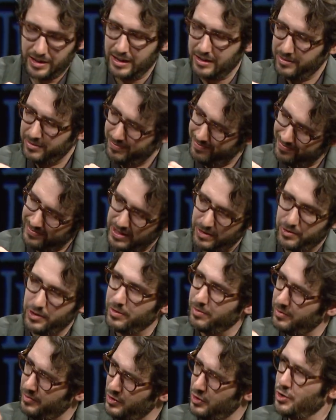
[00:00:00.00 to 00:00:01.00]
get if
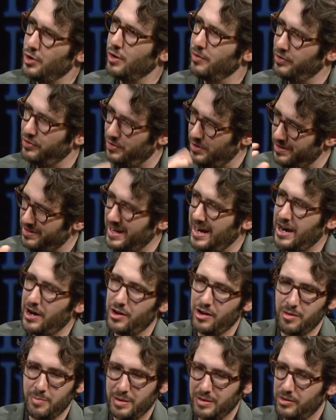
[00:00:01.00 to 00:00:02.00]
you're, you're nervous or you're
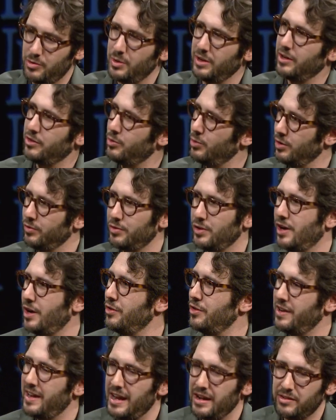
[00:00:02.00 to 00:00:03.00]
tired, you've been doing a tour for
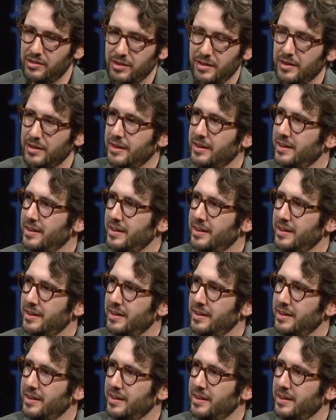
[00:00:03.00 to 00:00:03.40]
100 You're days. Saying in